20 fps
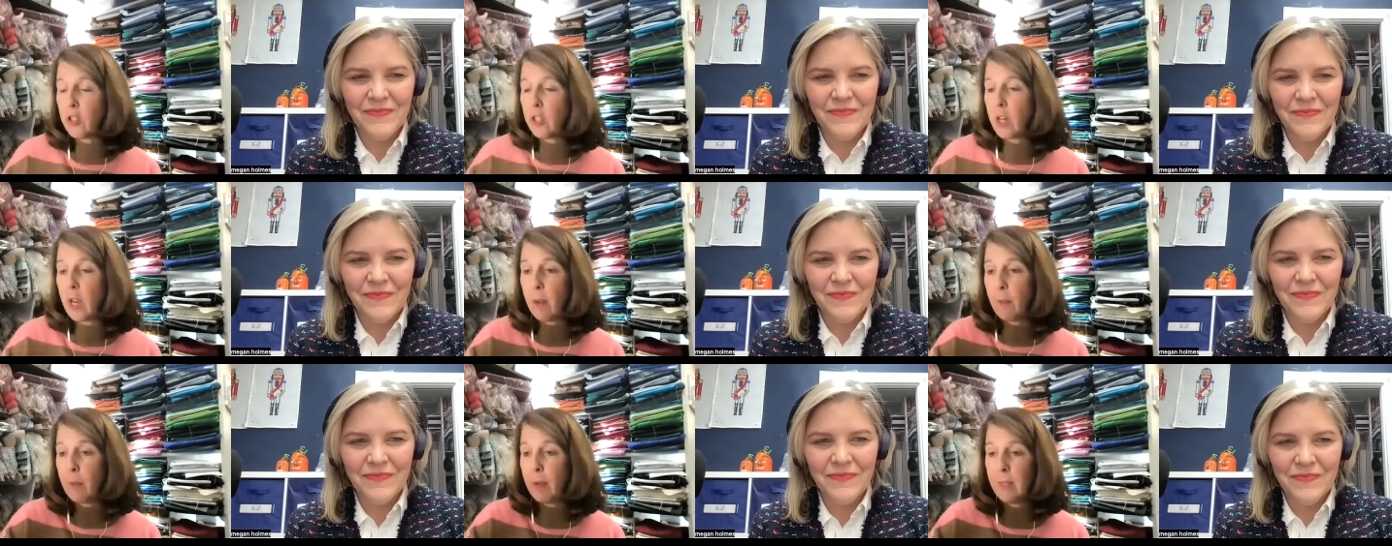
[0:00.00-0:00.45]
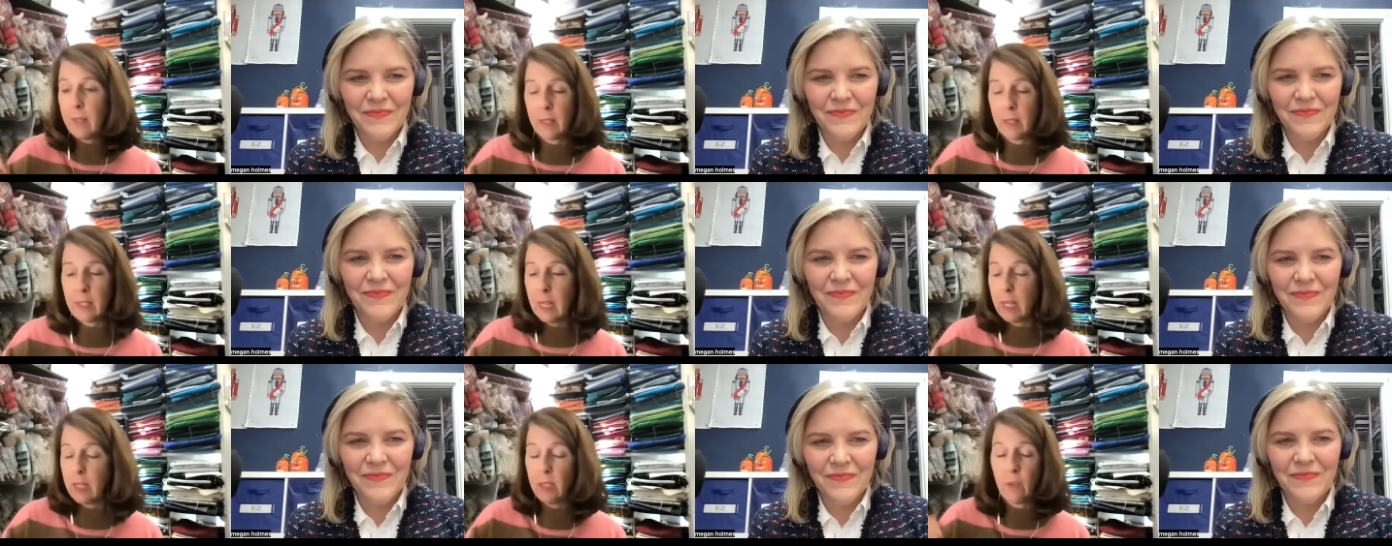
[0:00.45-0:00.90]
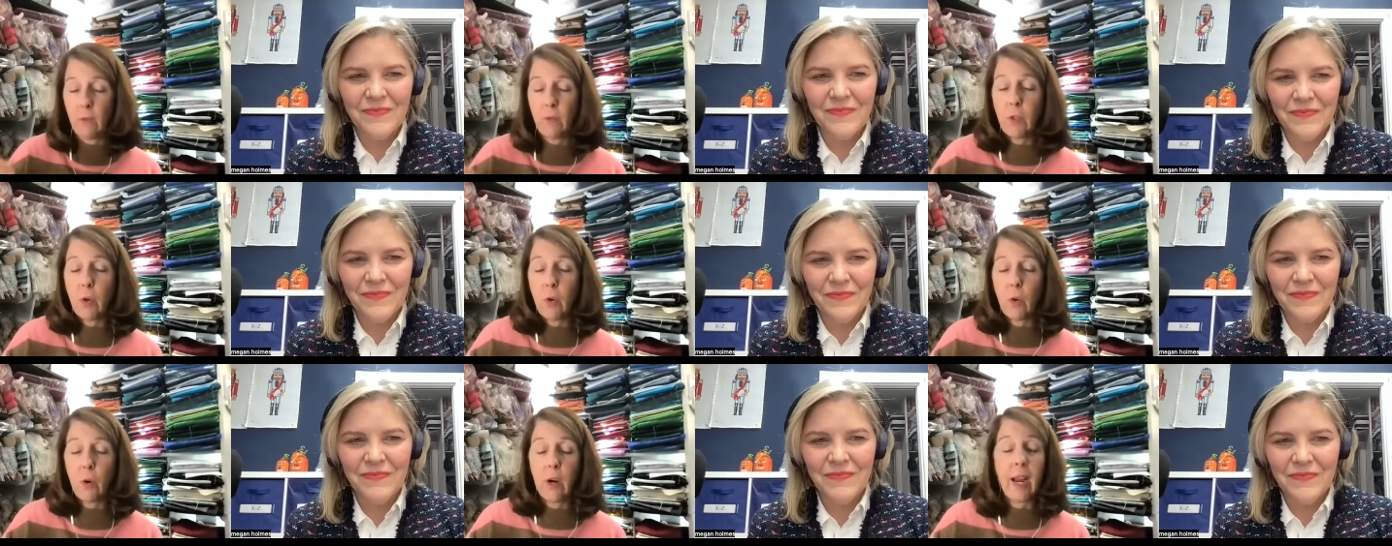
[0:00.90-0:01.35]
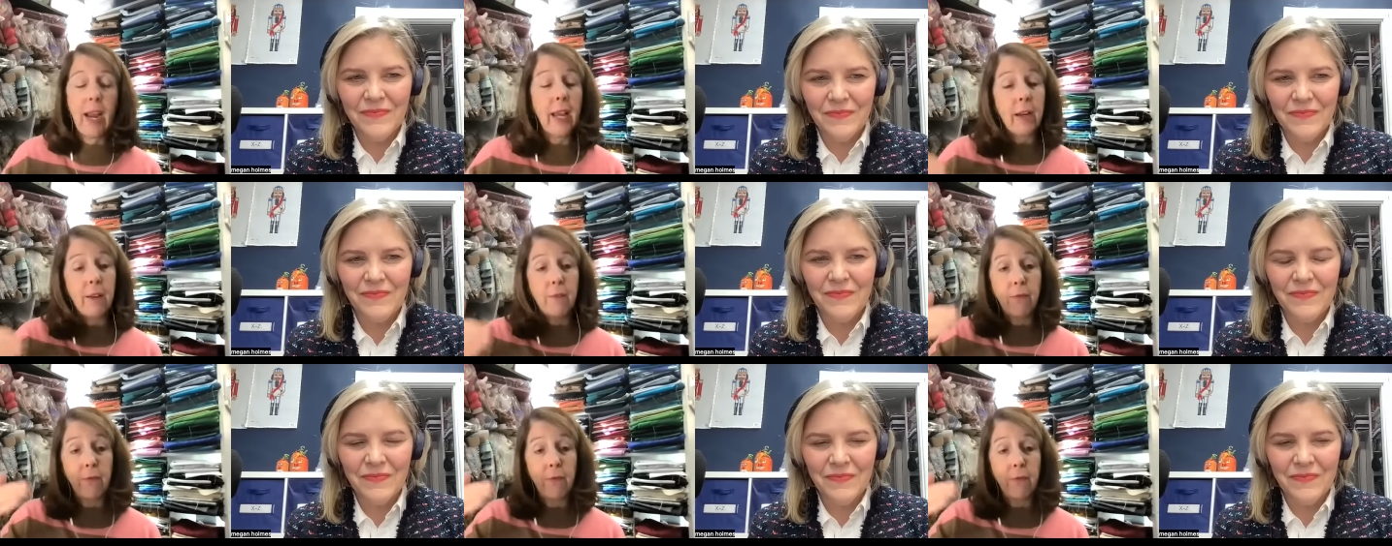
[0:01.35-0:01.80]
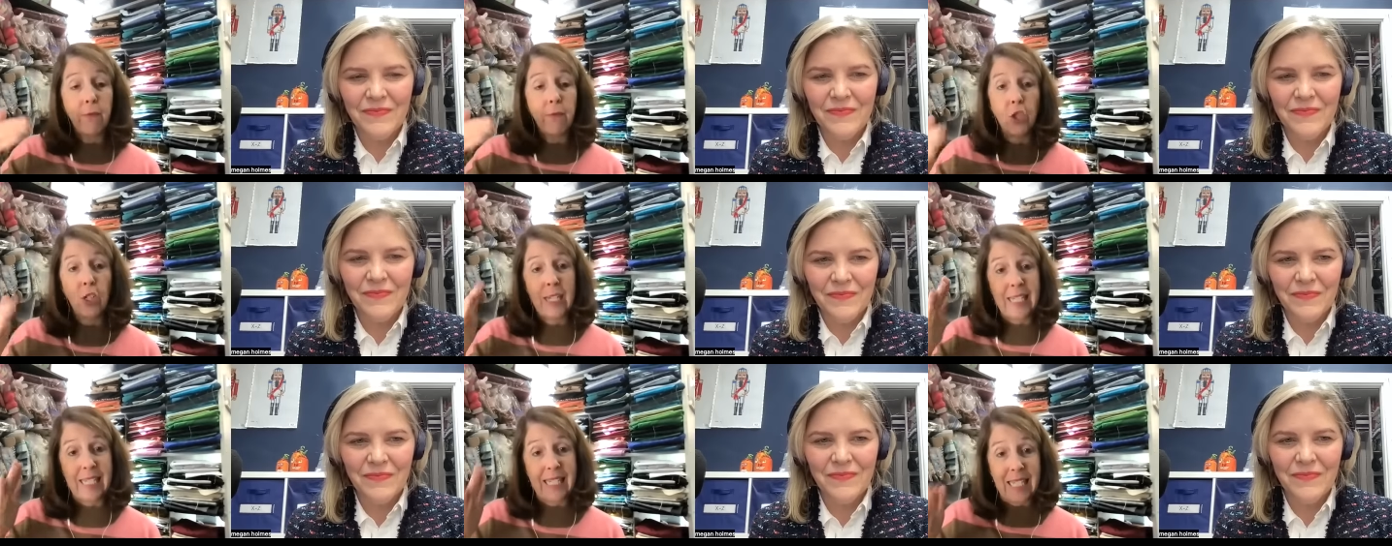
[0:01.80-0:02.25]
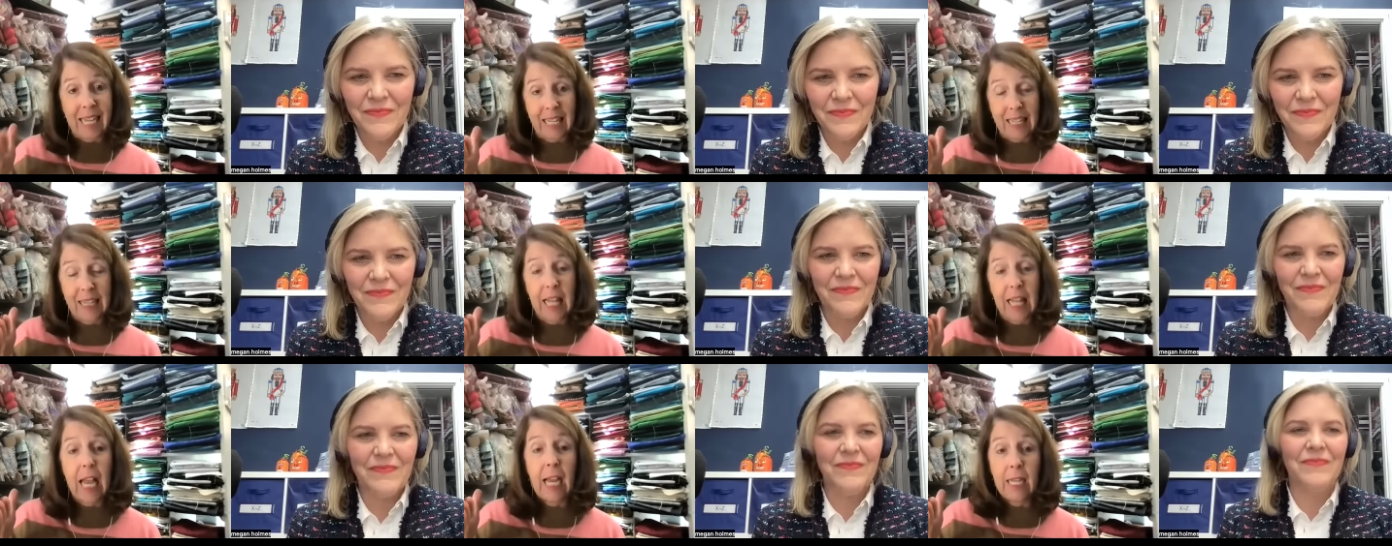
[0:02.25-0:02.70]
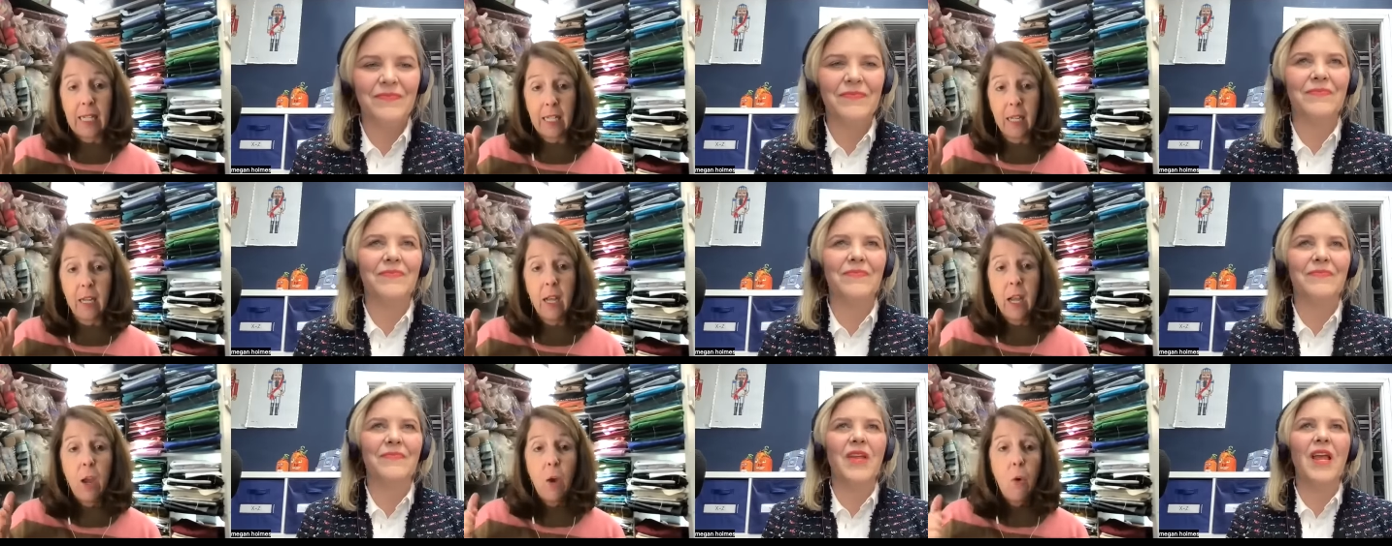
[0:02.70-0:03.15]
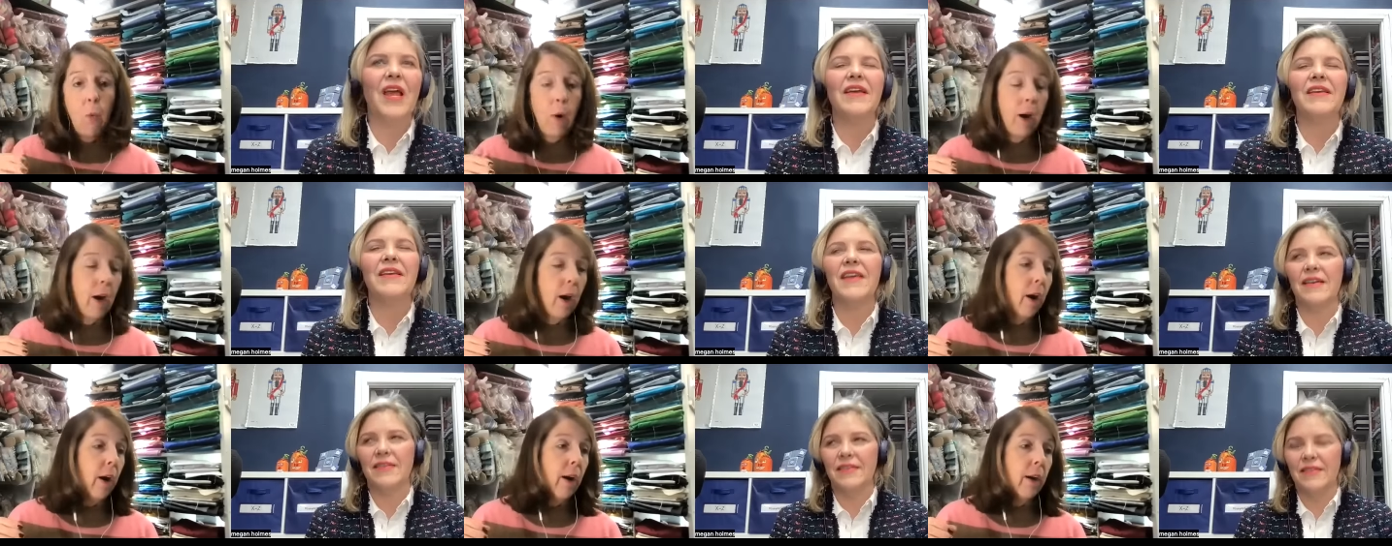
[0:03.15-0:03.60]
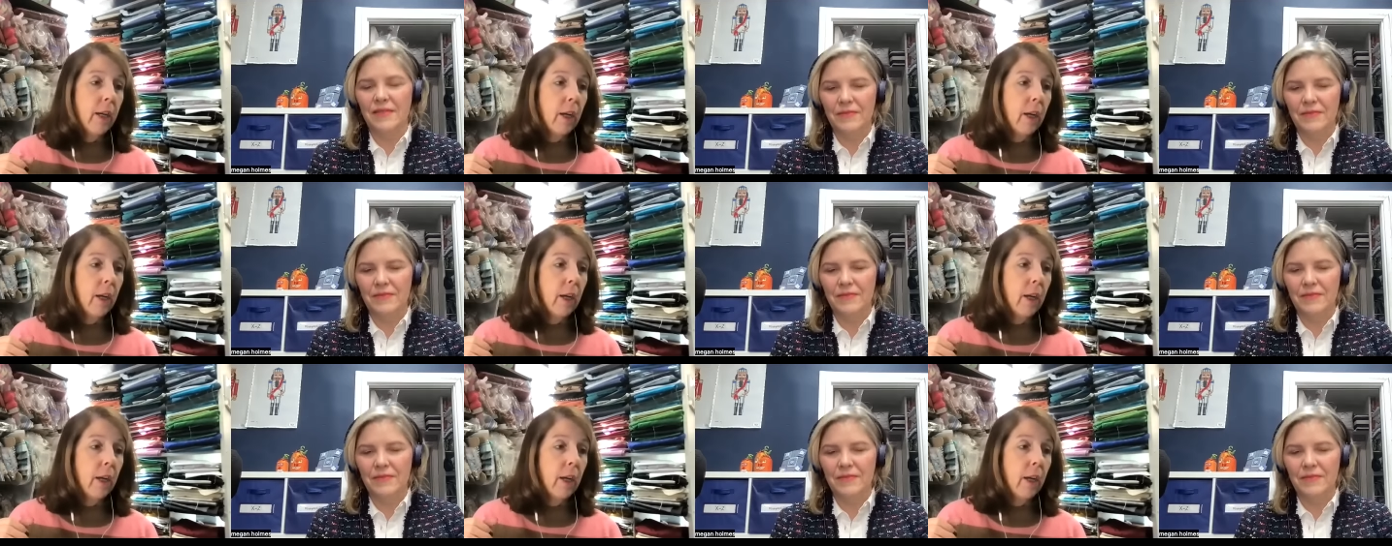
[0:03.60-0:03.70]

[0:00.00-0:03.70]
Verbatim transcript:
Speaker 1: shop in the days of yore had a finishing deadline, where yes.